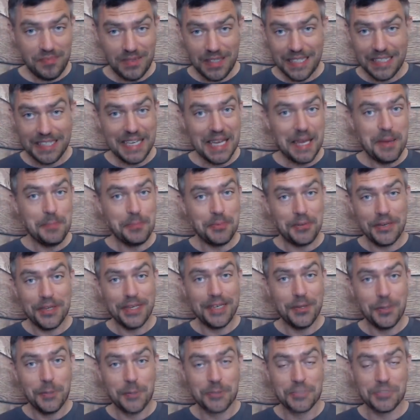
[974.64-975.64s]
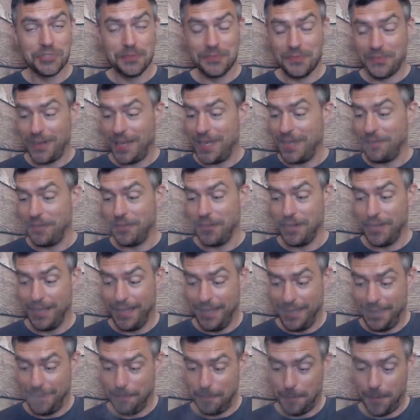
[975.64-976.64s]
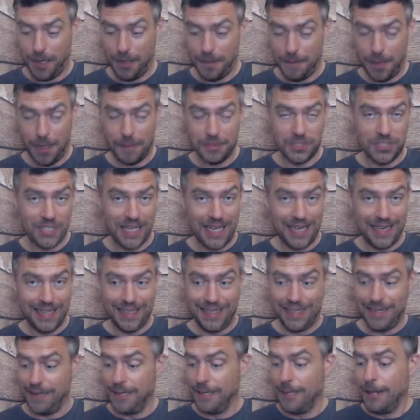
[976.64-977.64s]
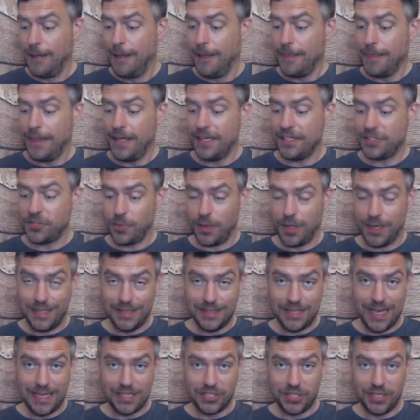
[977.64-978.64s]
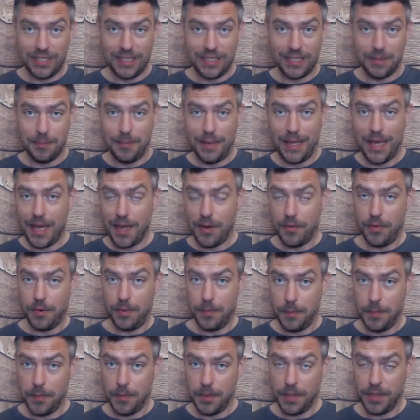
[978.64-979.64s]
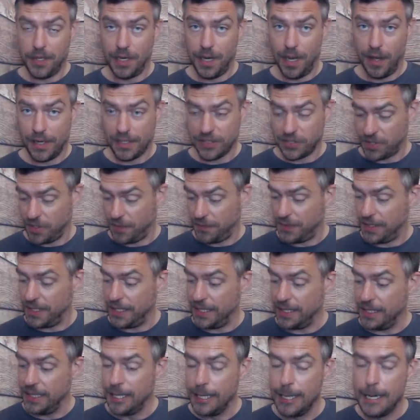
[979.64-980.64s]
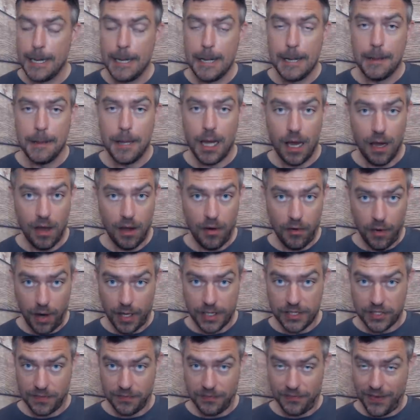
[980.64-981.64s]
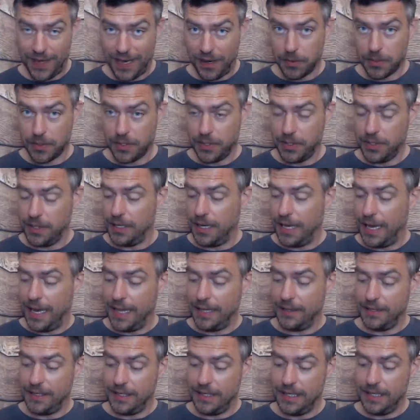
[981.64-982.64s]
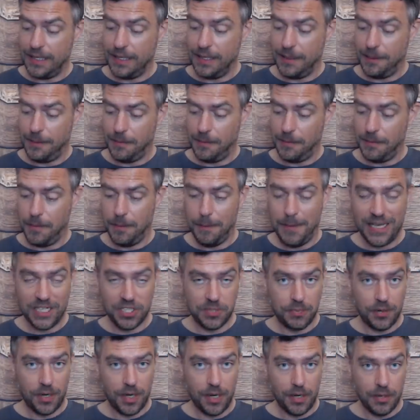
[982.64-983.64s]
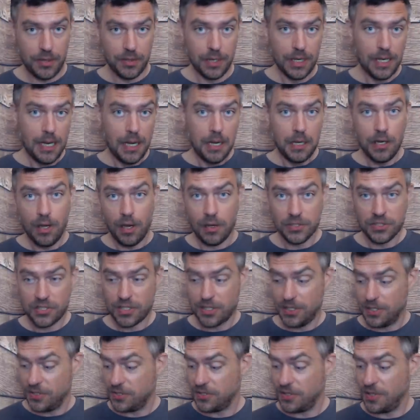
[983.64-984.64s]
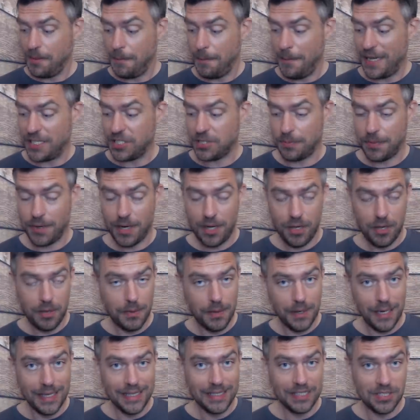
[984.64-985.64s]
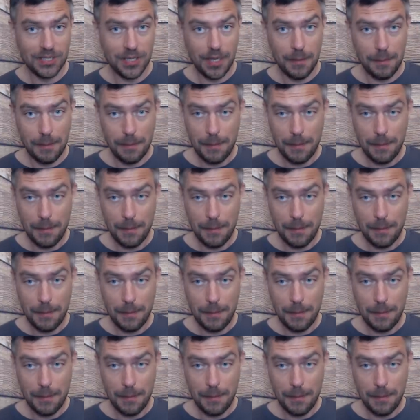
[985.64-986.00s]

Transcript: getting pretty awesome flavour on here. I'm, I'm, telling you, this one is actually comparing with the likes of the uh, Horizon Falcon and the Mesh Pro. Not as good as the Mesh Pro, but it's uh,